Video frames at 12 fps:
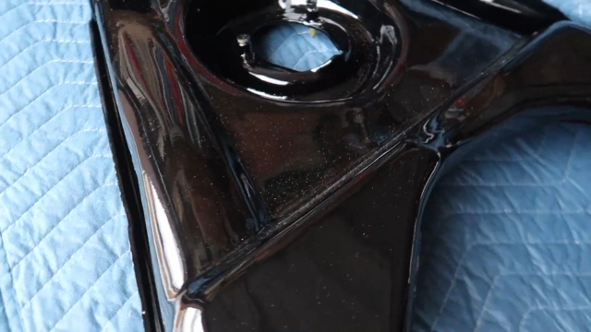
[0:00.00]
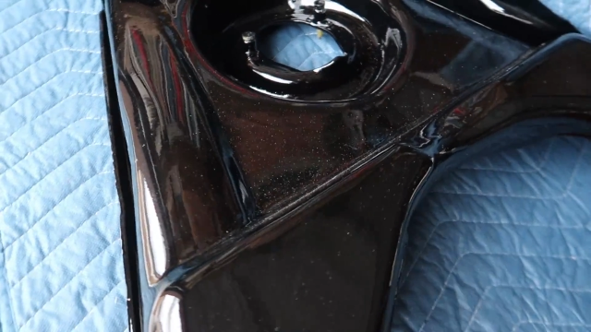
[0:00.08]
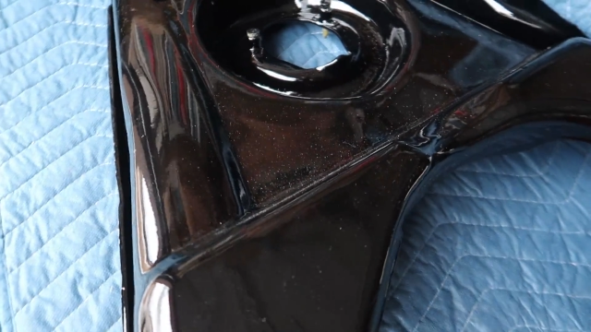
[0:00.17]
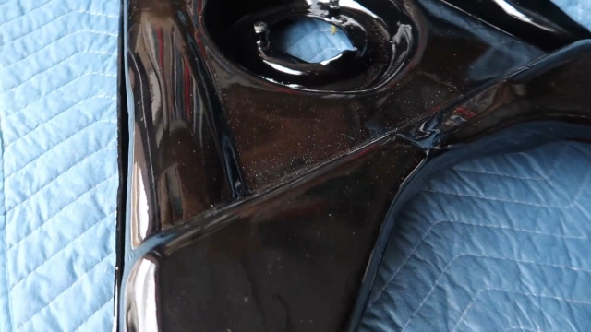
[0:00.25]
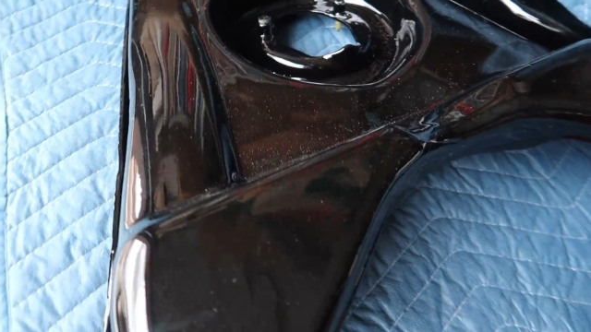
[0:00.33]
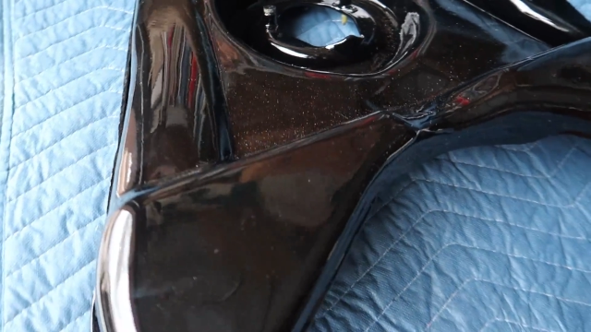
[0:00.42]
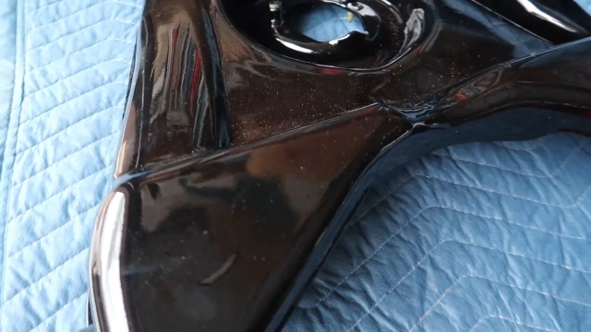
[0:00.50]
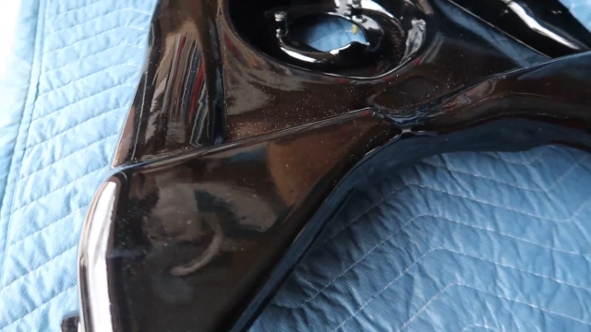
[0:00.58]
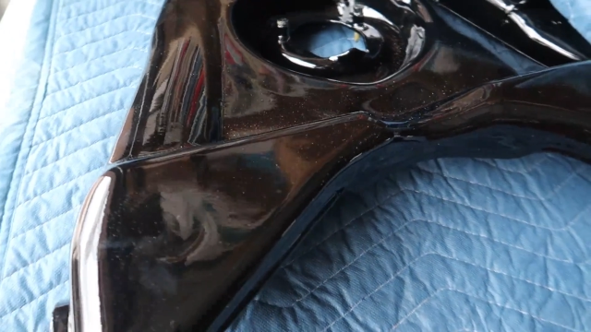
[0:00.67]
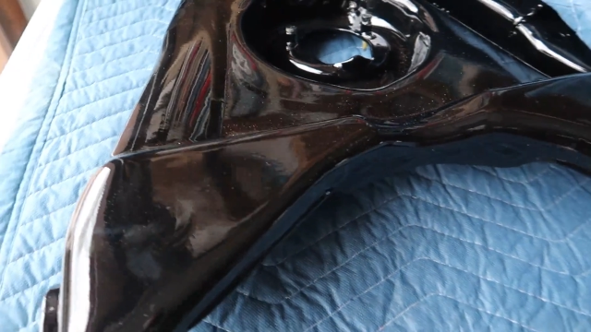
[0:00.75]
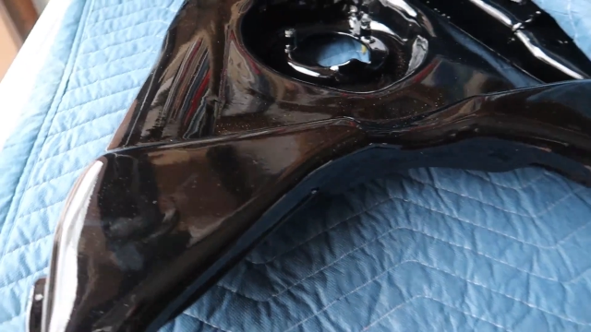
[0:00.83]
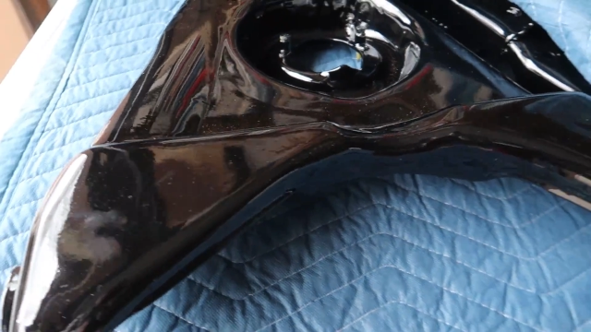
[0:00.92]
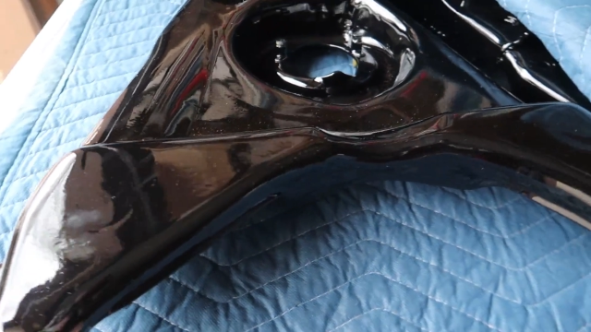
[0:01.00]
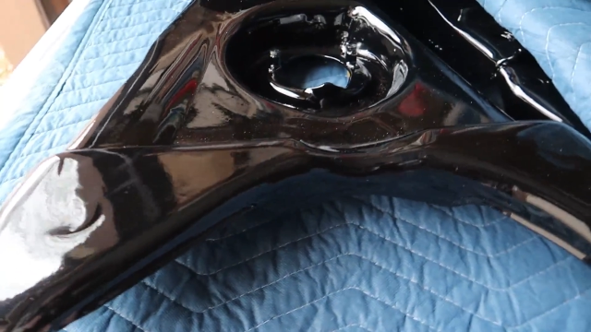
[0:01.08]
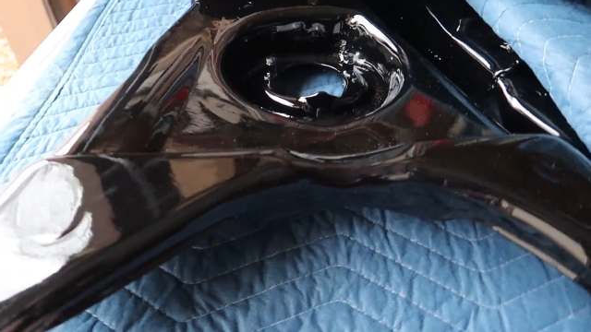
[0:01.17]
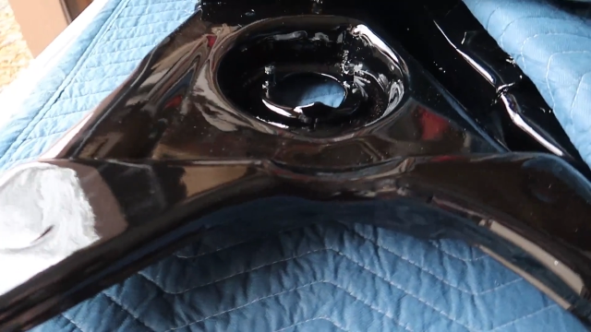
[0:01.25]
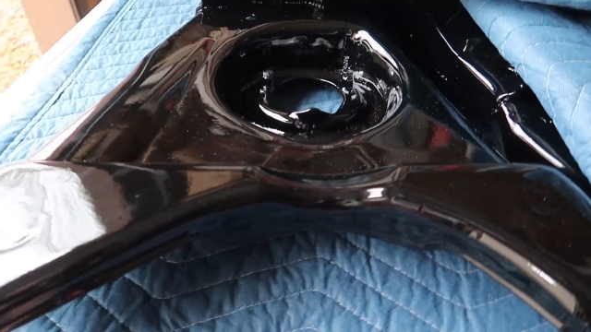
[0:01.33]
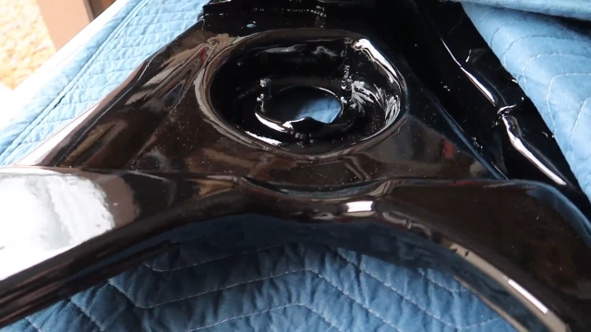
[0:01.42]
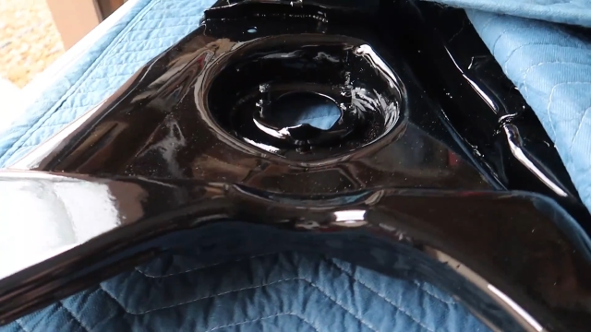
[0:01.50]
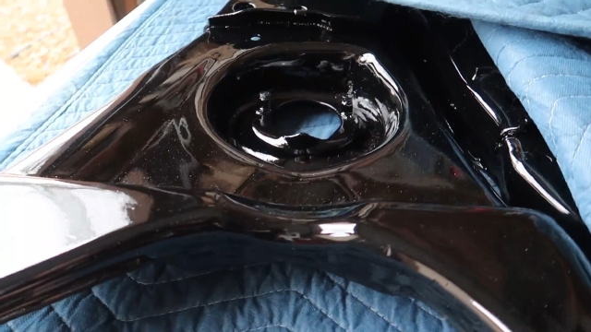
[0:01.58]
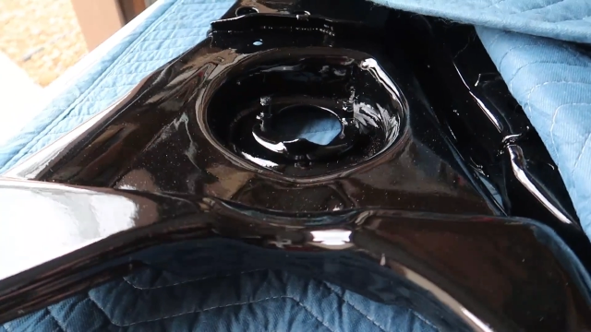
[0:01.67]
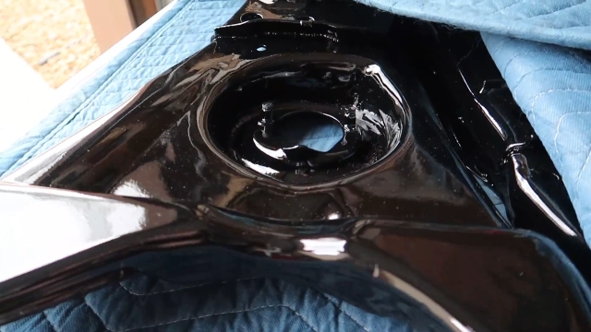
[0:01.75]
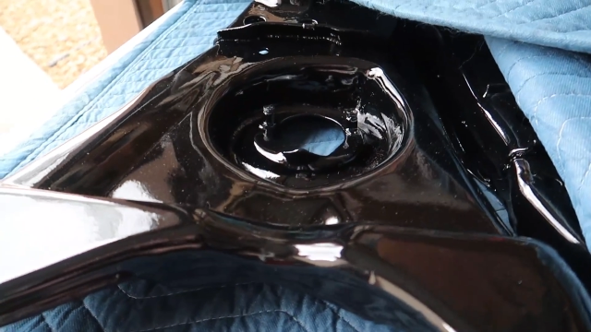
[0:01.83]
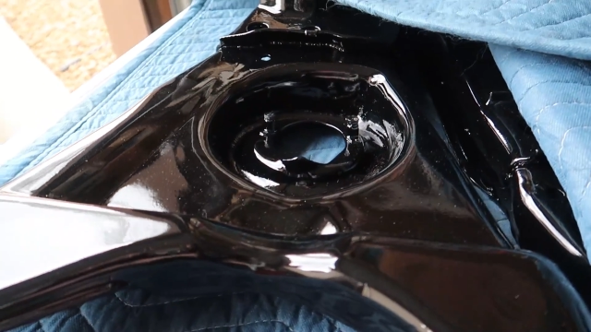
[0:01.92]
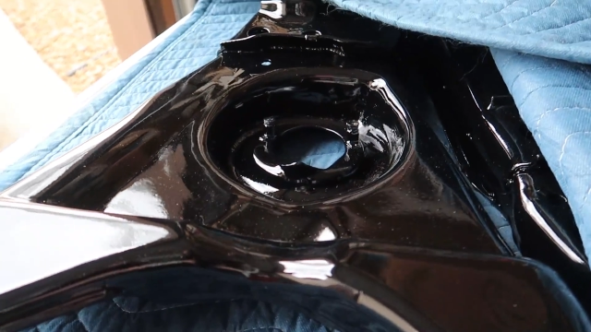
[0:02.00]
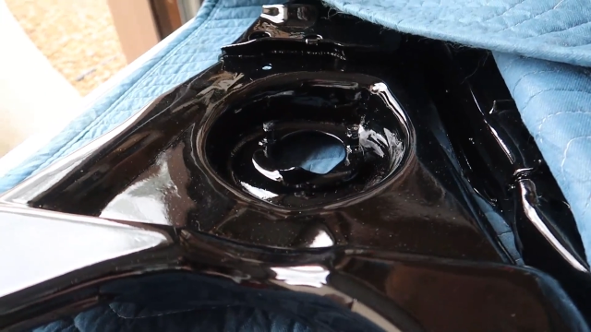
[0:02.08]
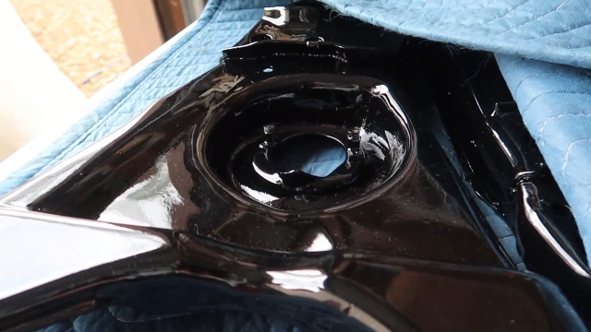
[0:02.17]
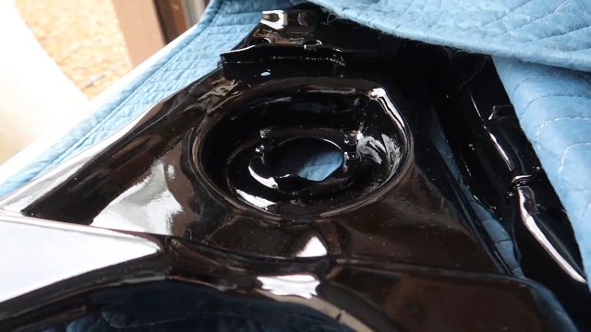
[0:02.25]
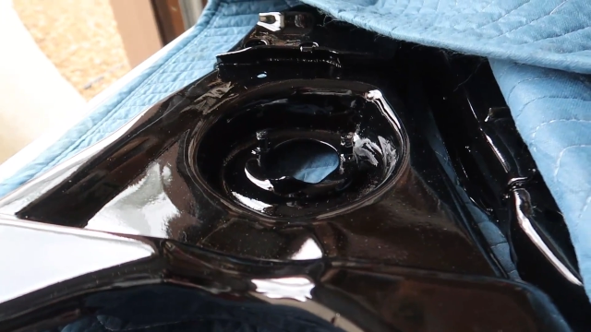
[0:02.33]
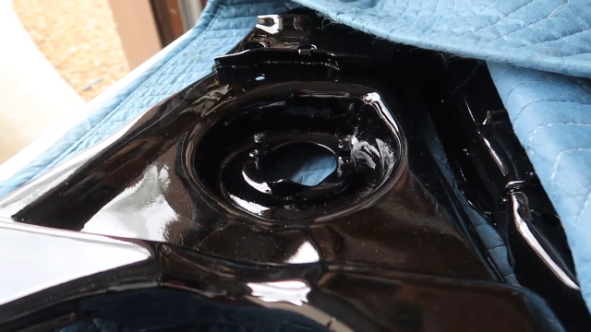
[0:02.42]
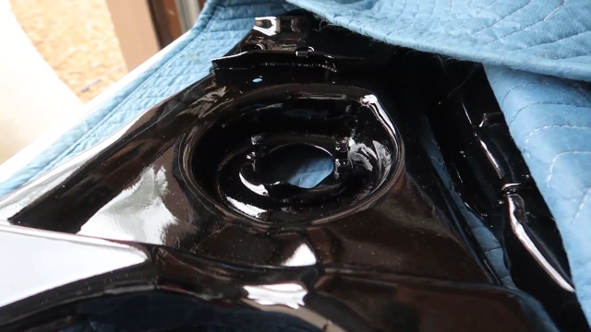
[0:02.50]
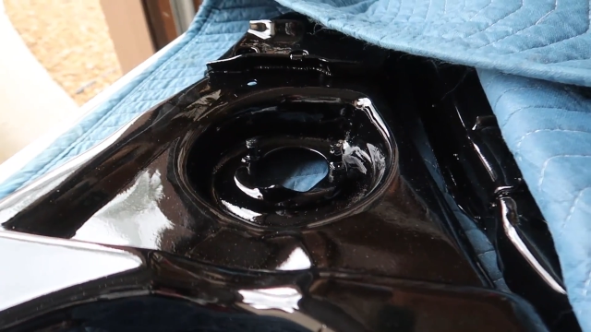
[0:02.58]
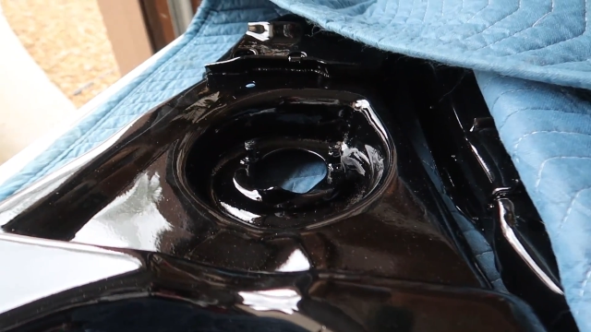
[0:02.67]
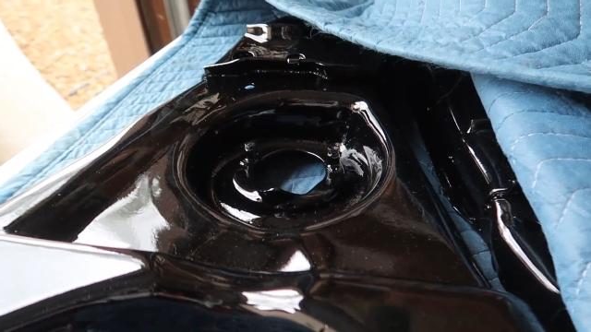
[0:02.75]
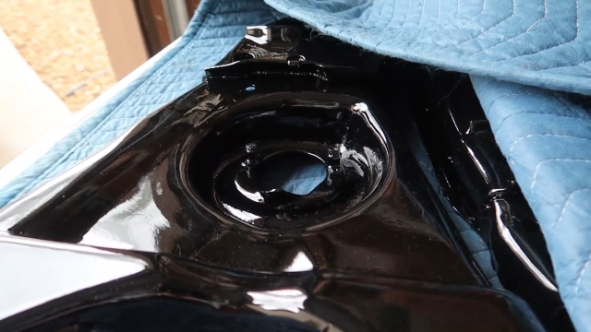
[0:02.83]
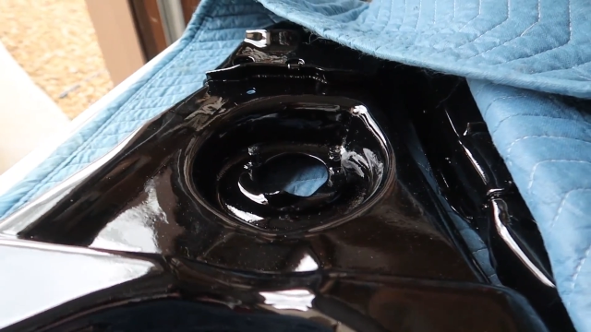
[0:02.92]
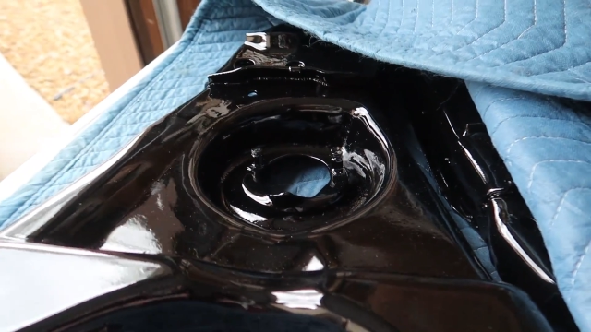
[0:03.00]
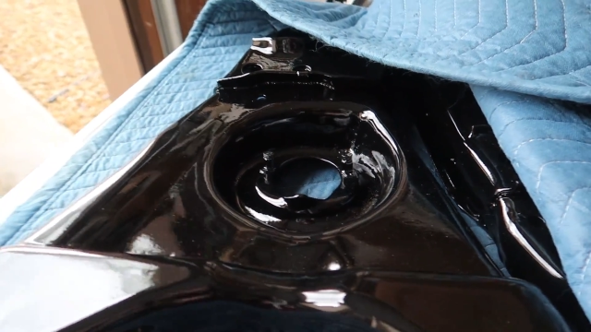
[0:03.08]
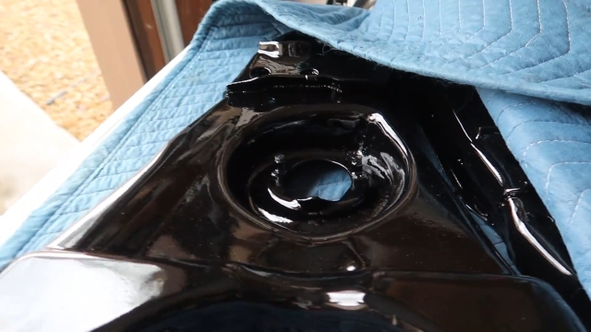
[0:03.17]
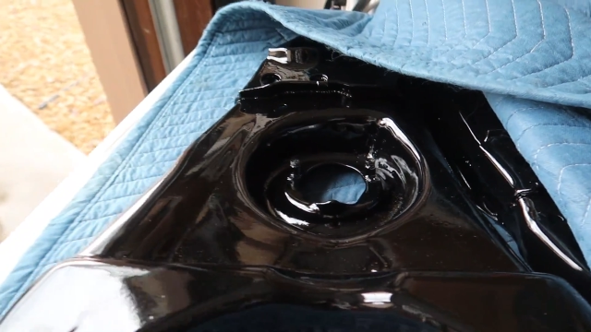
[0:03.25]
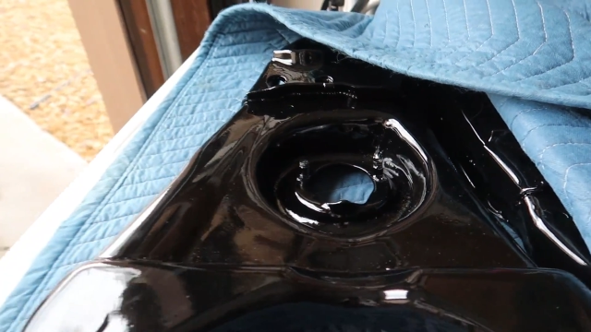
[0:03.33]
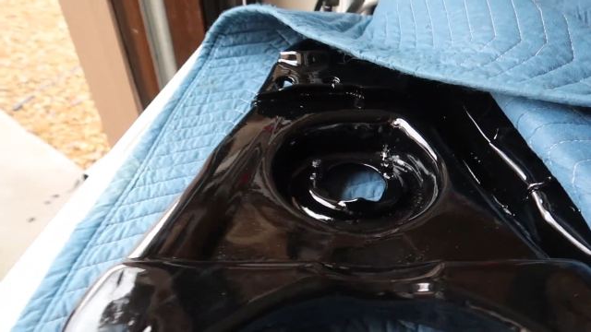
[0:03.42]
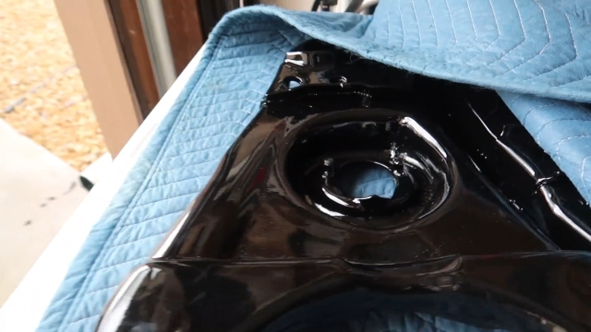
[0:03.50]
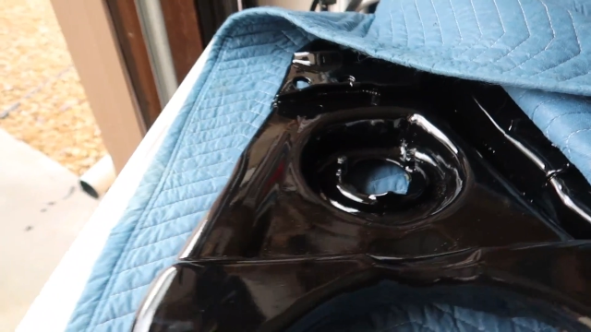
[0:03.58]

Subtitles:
No face is visible, so there are no lips to read.